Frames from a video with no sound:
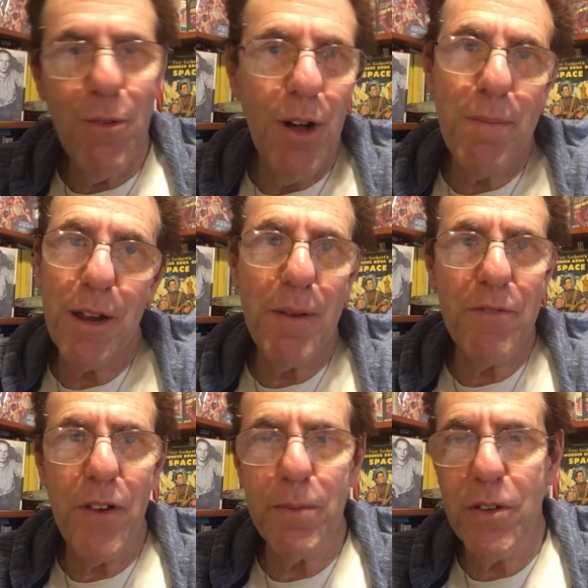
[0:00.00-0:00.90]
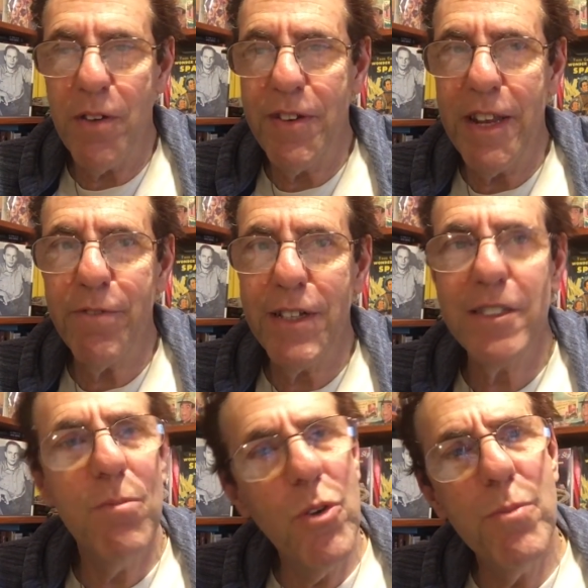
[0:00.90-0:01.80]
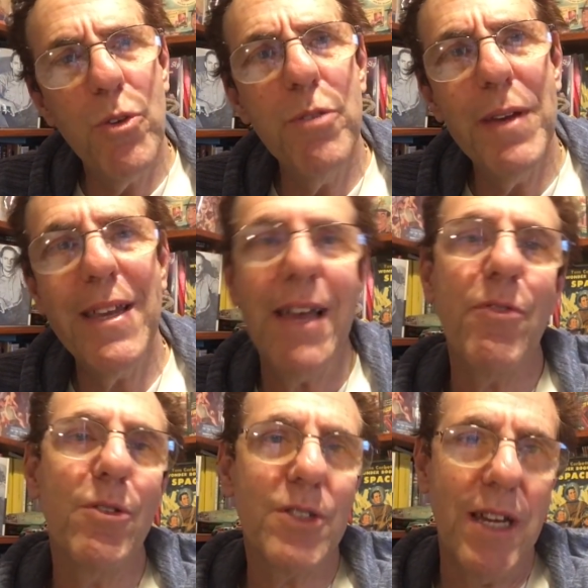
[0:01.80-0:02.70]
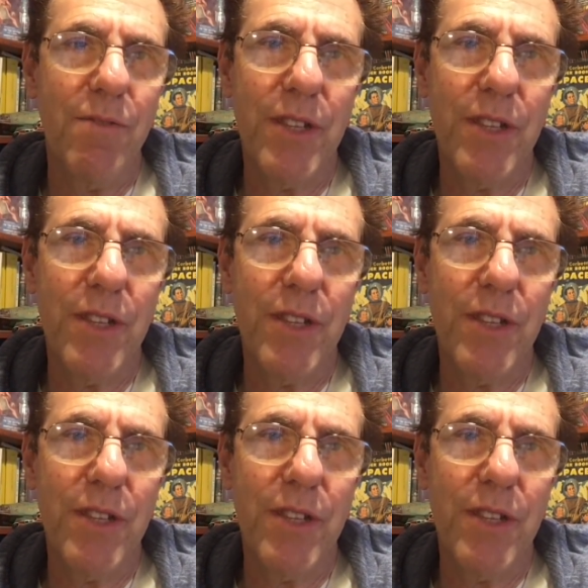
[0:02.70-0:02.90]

well, Paramount fobbed it off on Netflix, and more and more you may get those kind